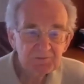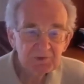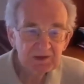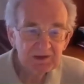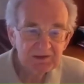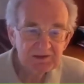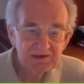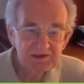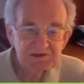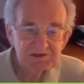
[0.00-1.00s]

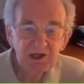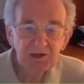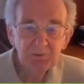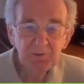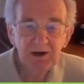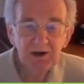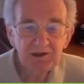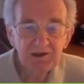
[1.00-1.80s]
is not married